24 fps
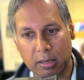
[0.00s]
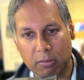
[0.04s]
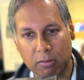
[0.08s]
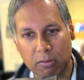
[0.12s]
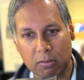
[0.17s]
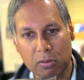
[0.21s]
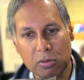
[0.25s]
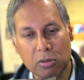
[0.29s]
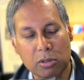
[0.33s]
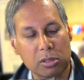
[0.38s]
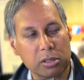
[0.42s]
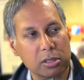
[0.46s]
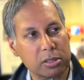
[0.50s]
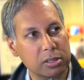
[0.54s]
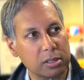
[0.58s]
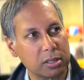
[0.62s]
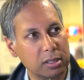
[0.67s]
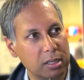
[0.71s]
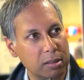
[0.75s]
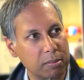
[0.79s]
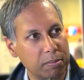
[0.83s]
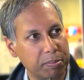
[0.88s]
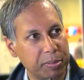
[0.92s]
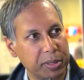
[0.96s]
and
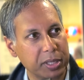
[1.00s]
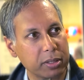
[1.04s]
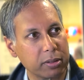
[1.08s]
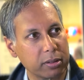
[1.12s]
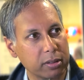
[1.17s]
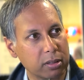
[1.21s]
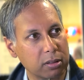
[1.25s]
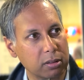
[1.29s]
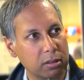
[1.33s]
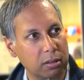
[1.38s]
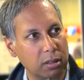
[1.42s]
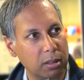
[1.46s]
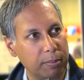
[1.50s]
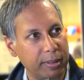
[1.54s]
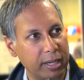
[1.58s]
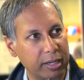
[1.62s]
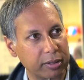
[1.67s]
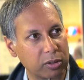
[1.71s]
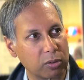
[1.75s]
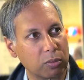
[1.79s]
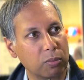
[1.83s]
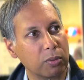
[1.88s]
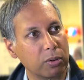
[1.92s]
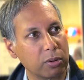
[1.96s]
ruthlessly empirical
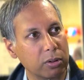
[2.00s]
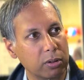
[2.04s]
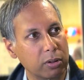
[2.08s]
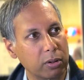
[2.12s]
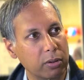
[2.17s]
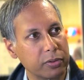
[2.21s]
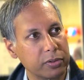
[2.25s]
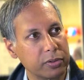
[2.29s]
about the world.